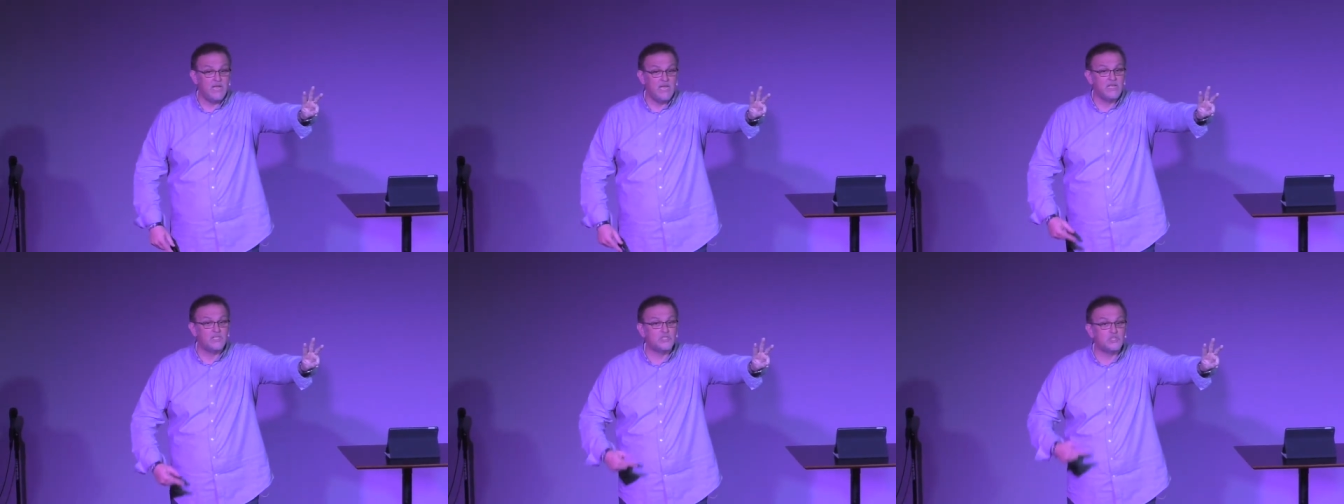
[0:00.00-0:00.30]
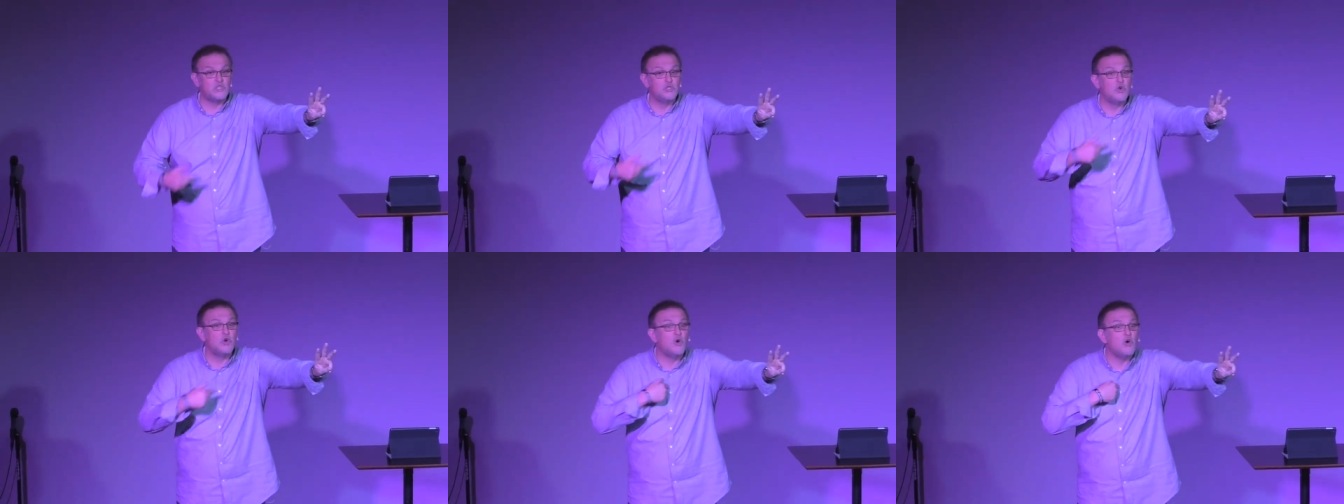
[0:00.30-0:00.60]

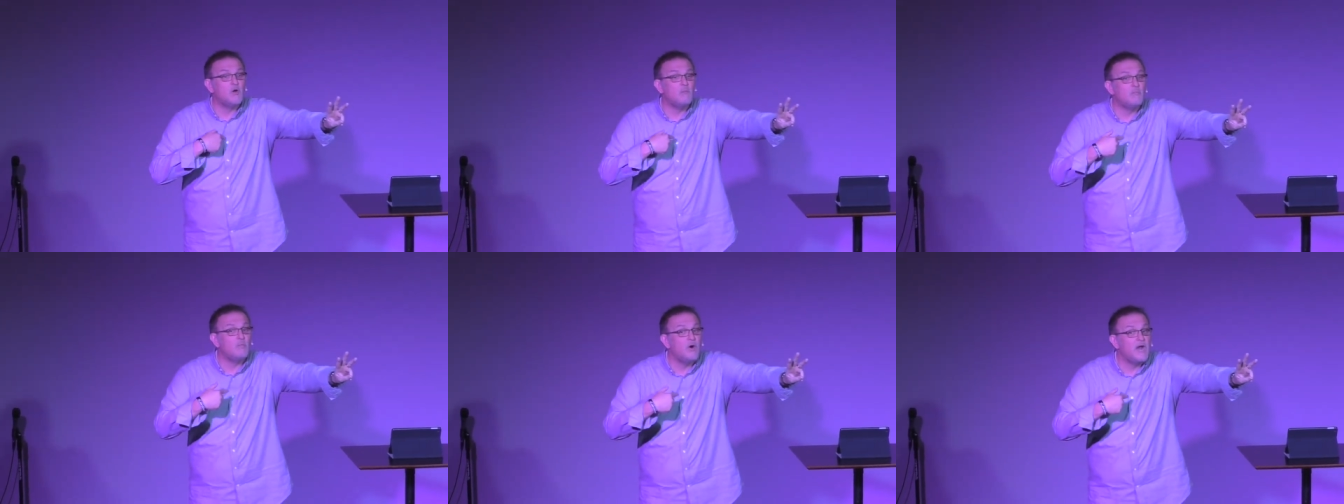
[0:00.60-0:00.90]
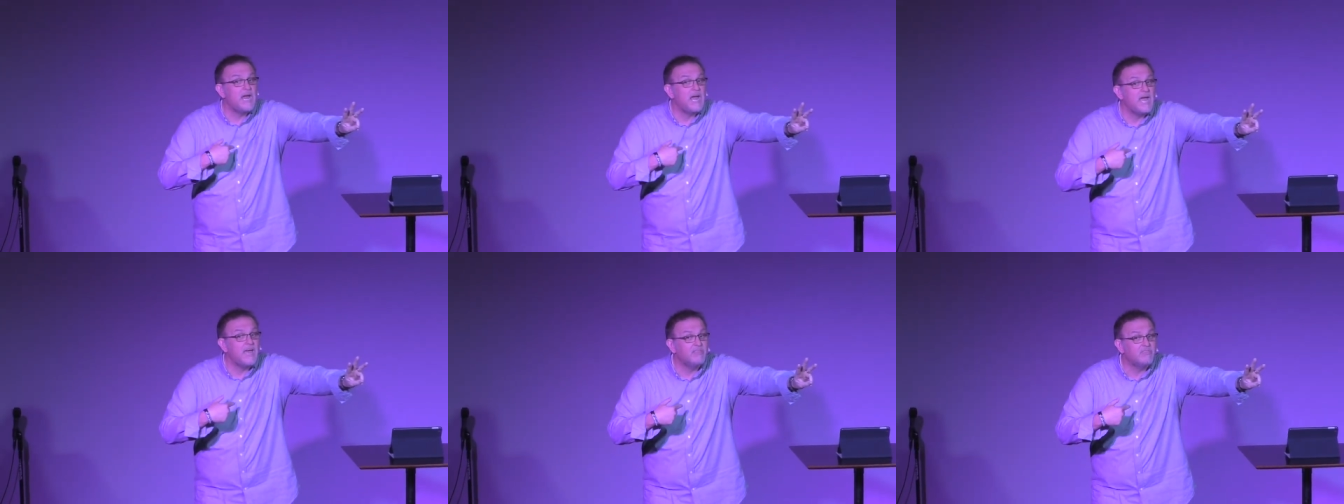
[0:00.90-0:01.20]
it's your
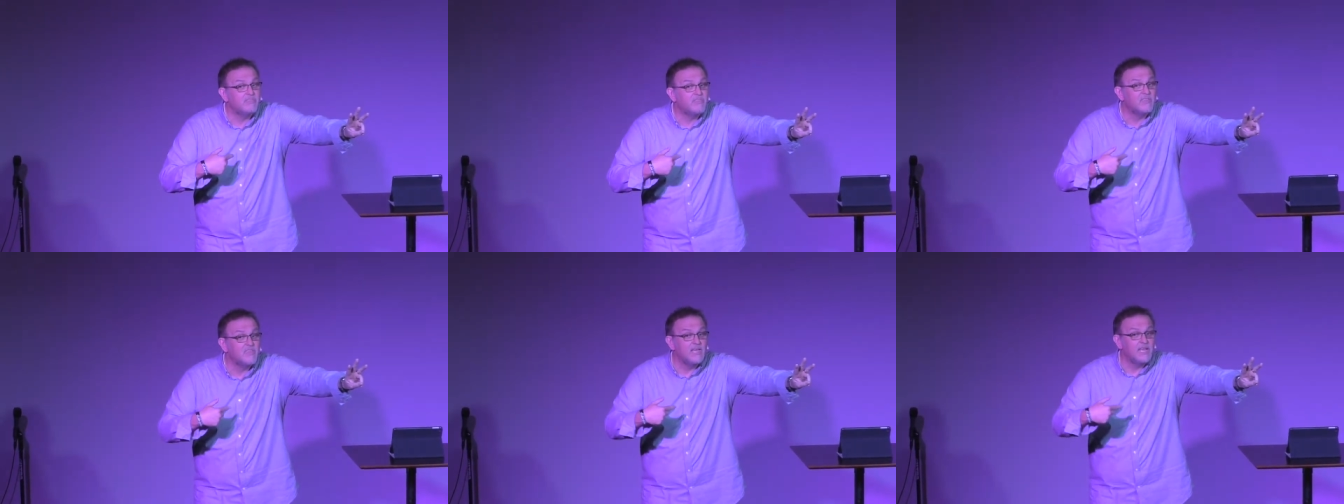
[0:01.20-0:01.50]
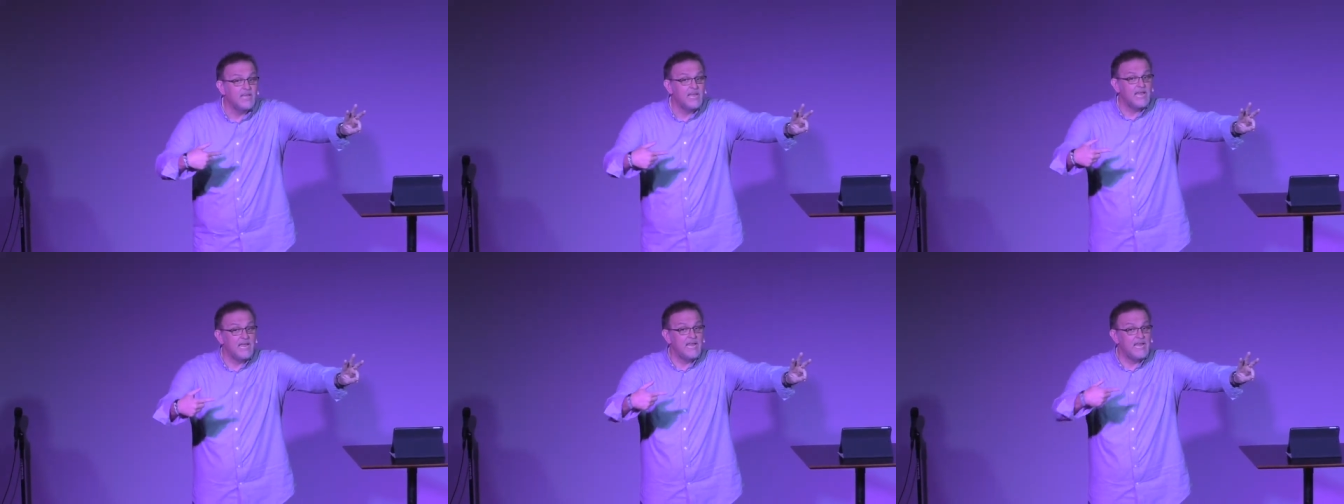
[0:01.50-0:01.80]
breath
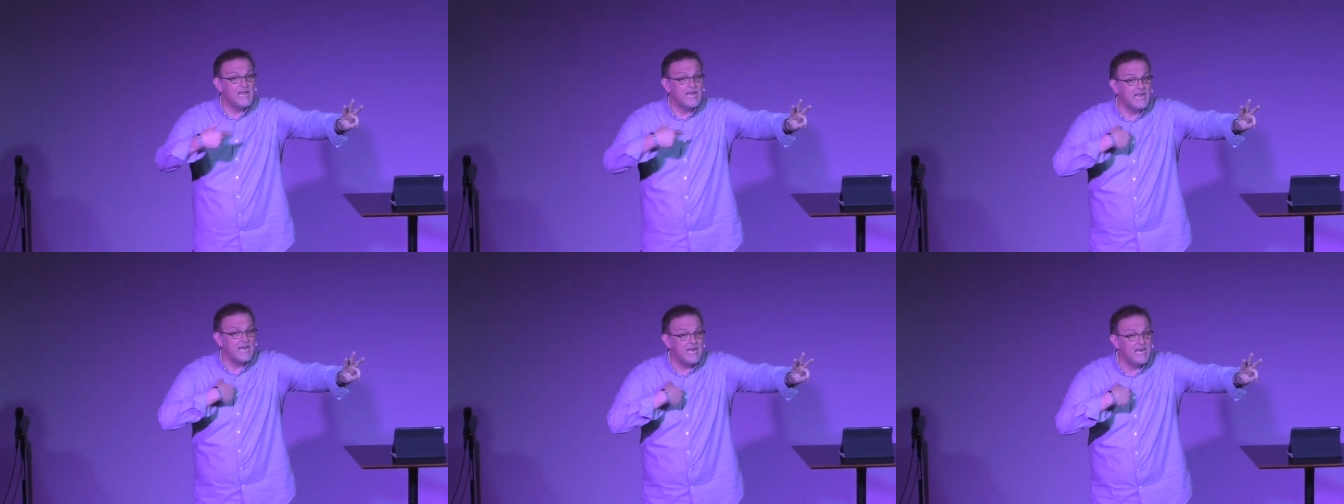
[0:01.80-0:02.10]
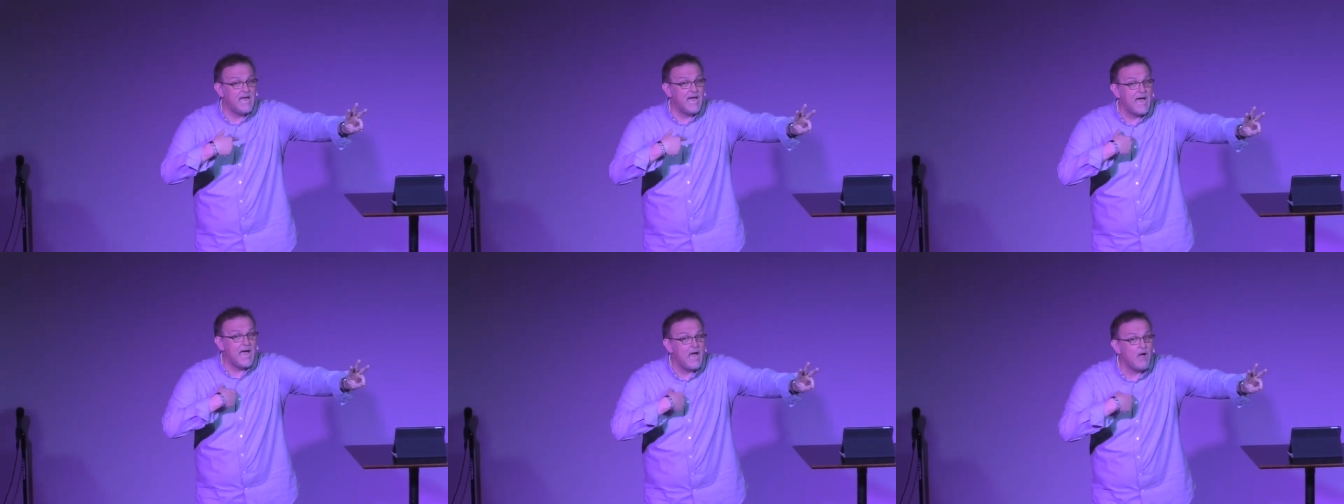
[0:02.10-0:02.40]

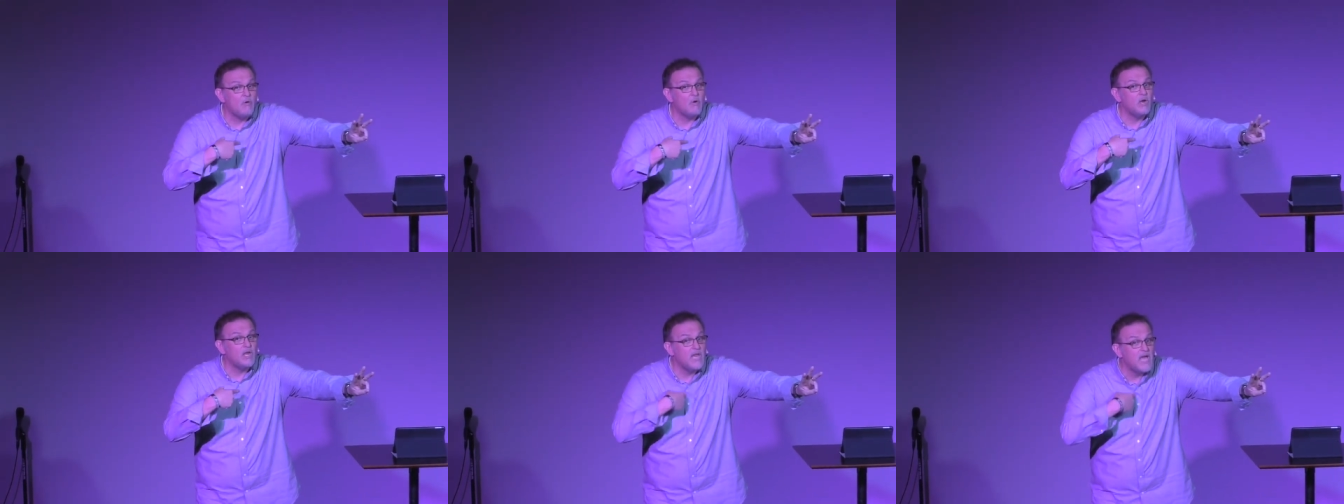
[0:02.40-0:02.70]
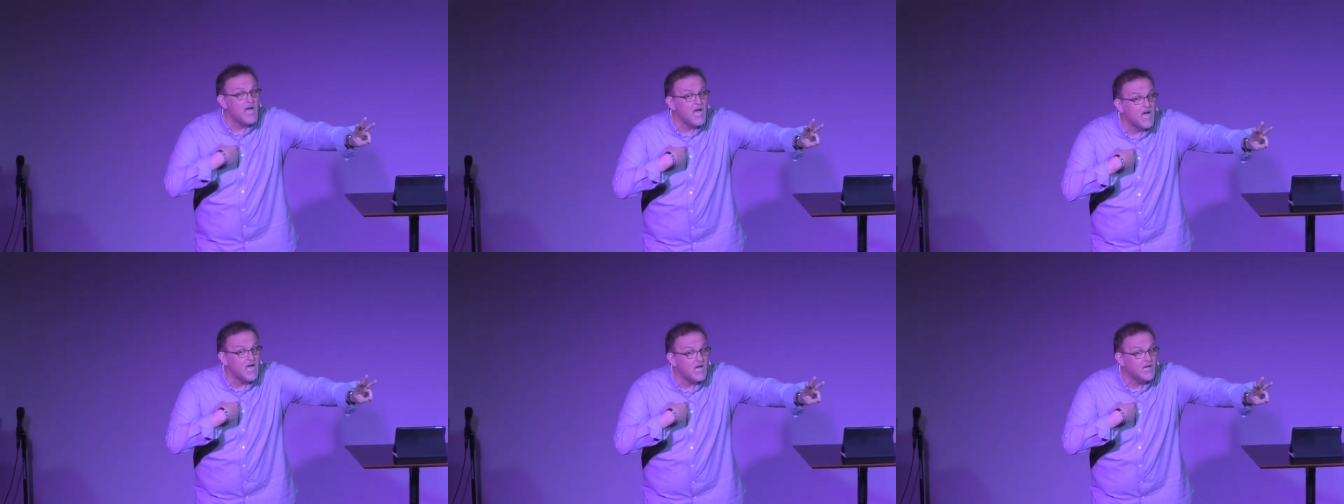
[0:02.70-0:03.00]
in our
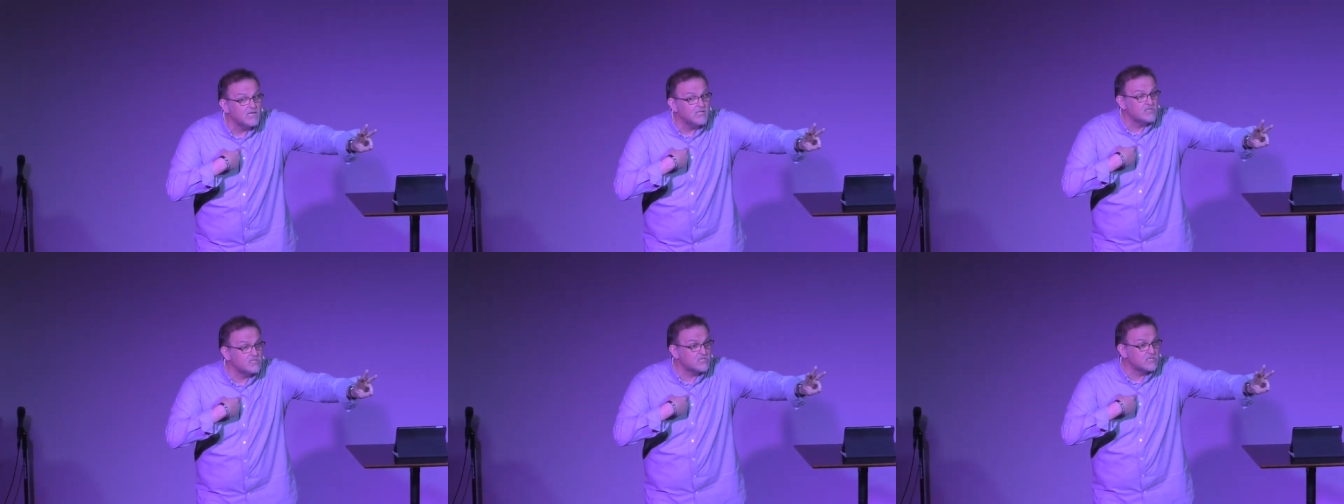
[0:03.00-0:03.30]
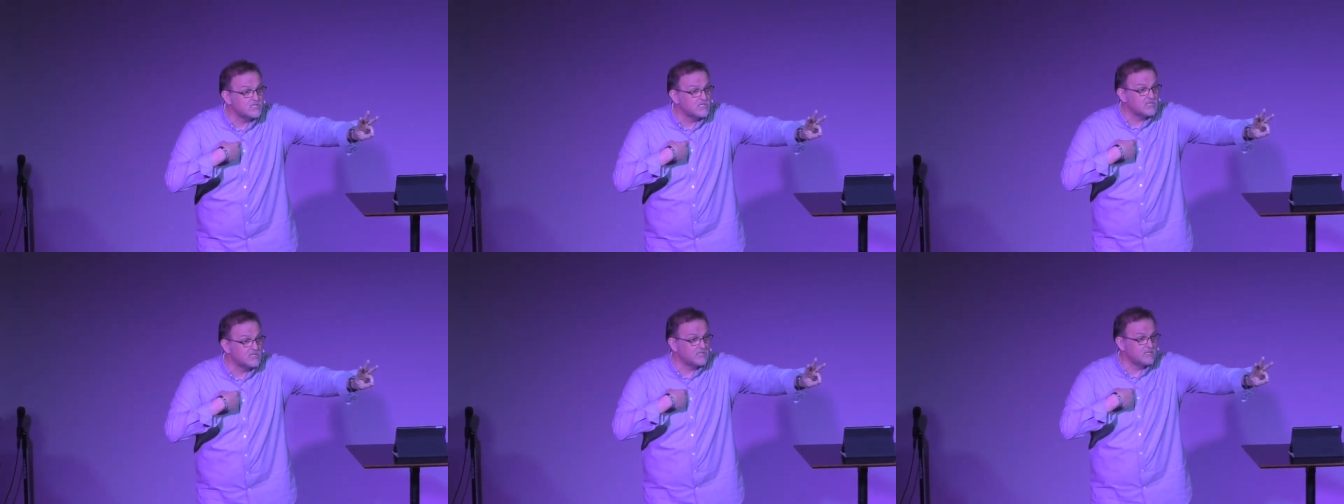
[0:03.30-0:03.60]

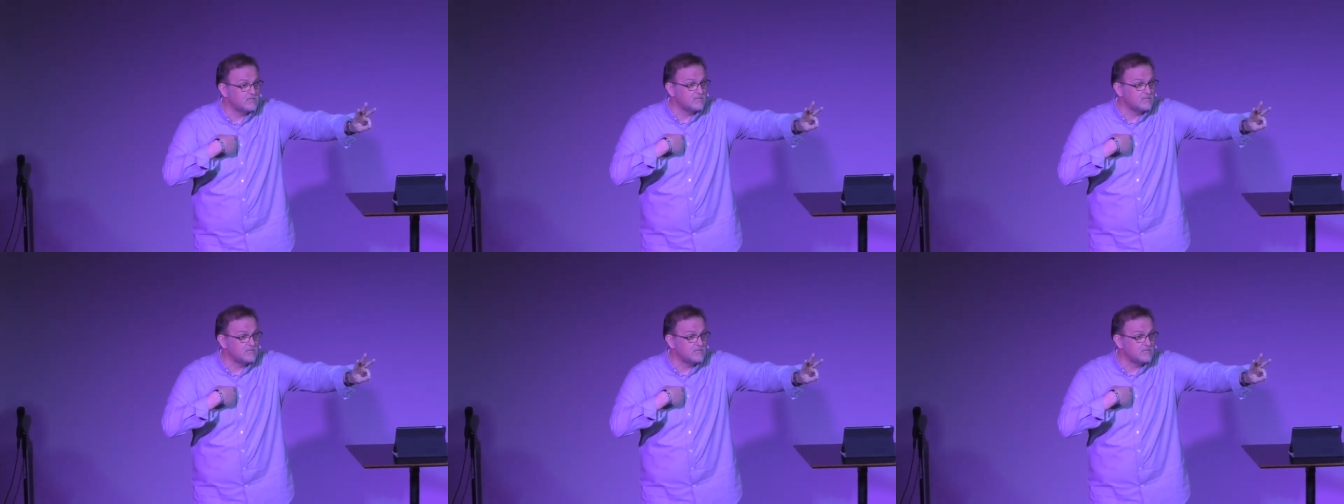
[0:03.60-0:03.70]
lungs,